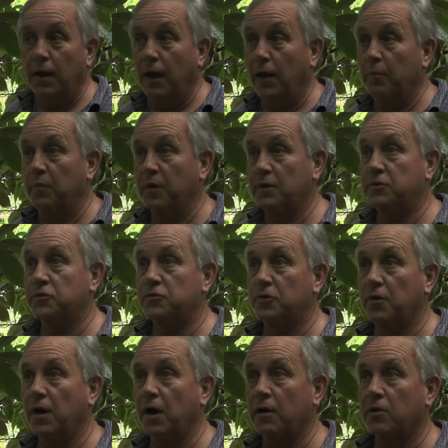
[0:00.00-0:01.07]
And midges
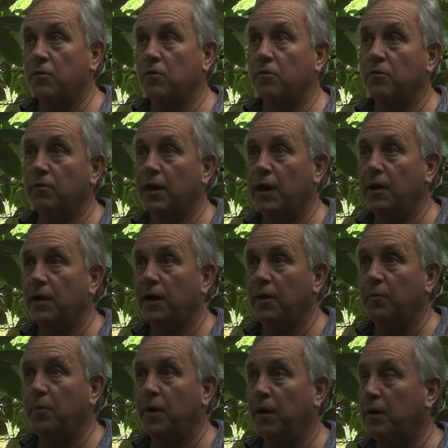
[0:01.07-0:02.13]
are nocturnal and
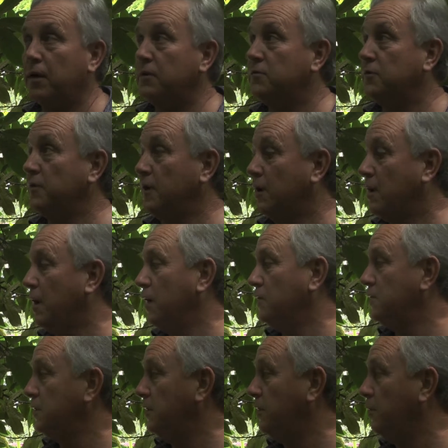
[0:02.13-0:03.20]
daytime pollinators, so they're
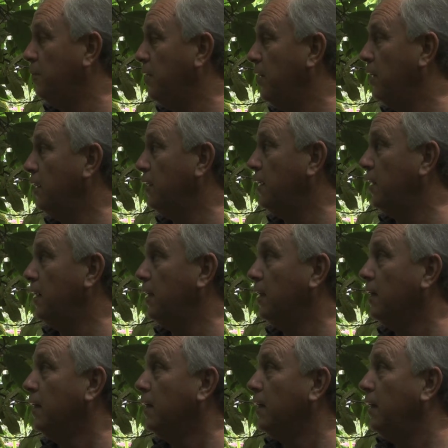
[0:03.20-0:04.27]
constantly here
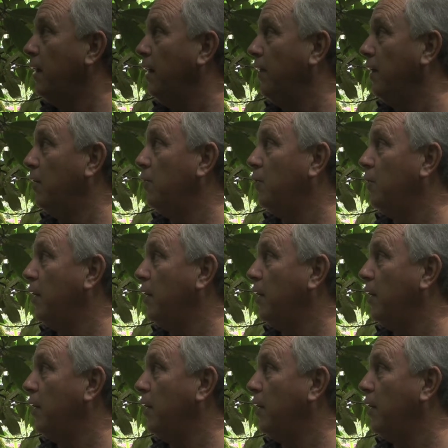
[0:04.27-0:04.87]
pollinating, and they will